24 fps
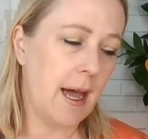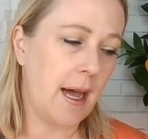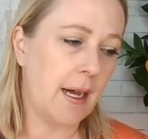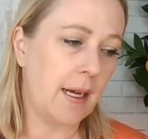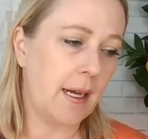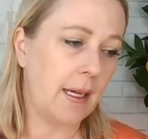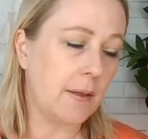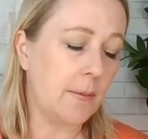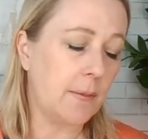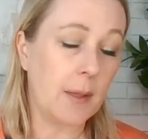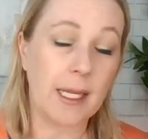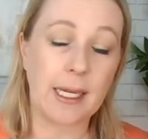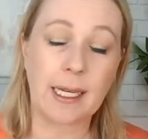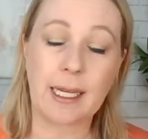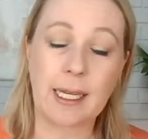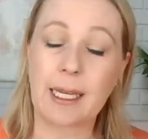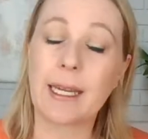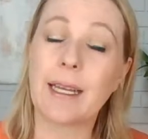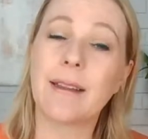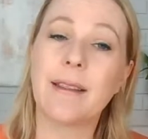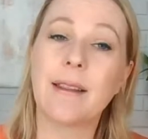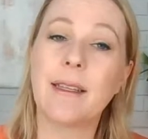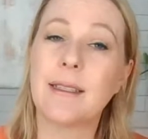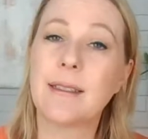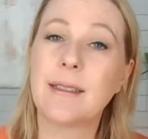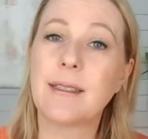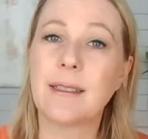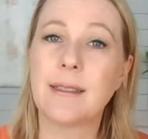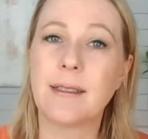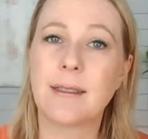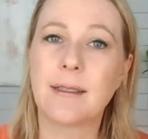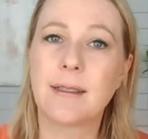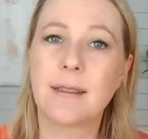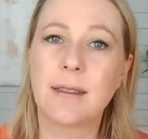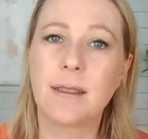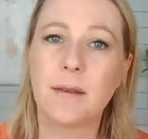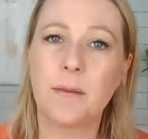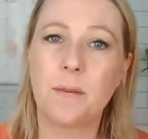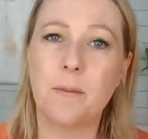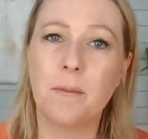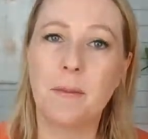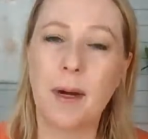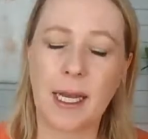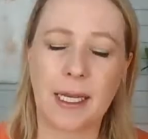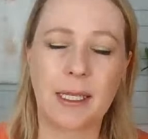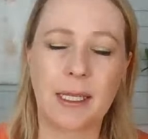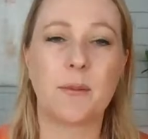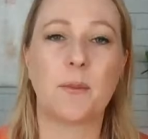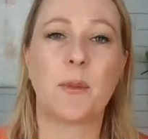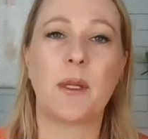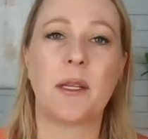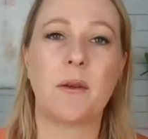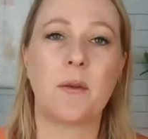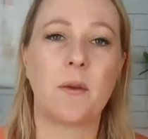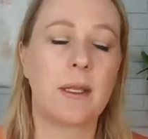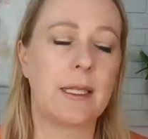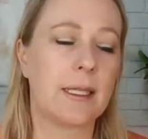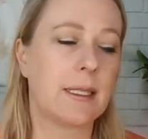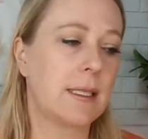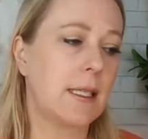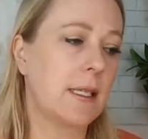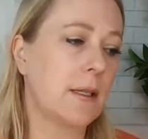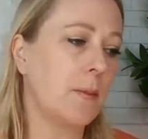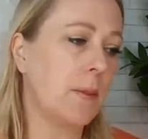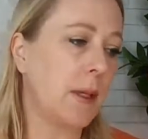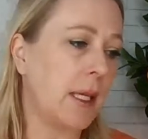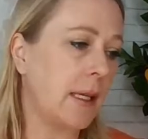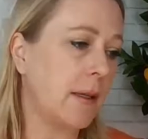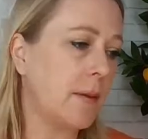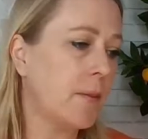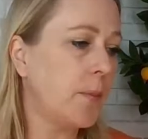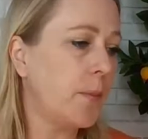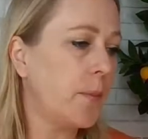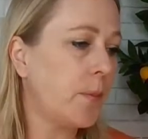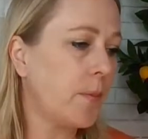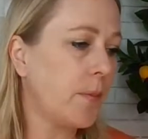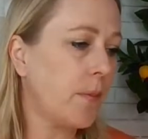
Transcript: And again, this is mind-blowing to me.